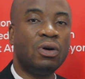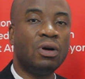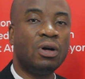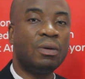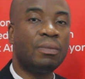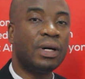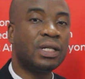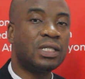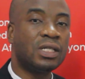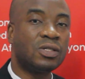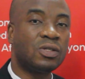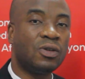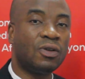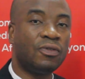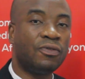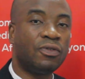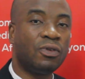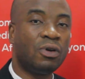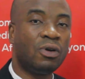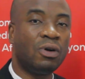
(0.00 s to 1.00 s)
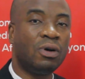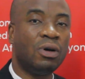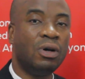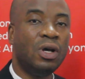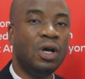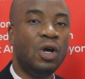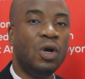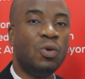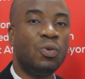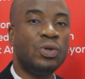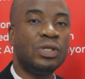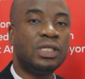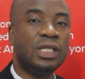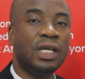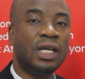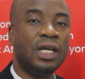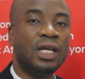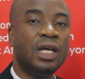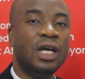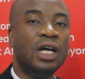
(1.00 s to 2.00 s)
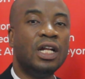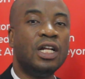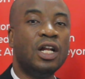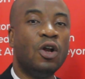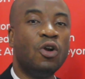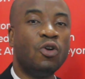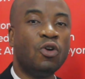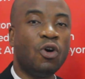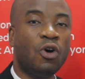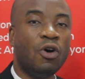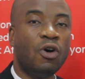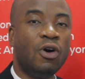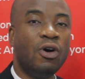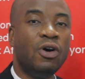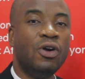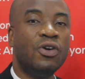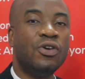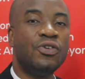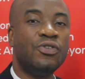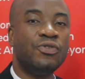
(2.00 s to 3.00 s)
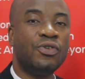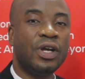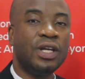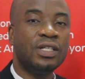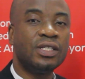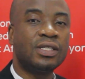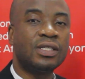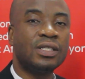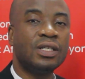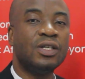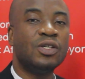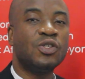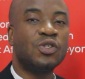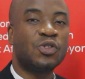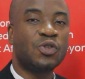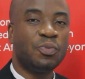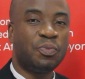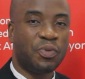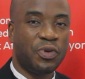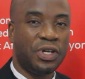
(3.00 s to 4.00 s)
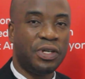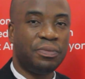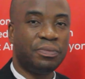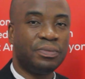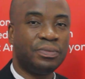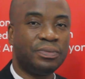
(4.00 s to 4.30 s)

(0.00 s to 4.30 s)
On Matters of Law, we say the law reigns supreme.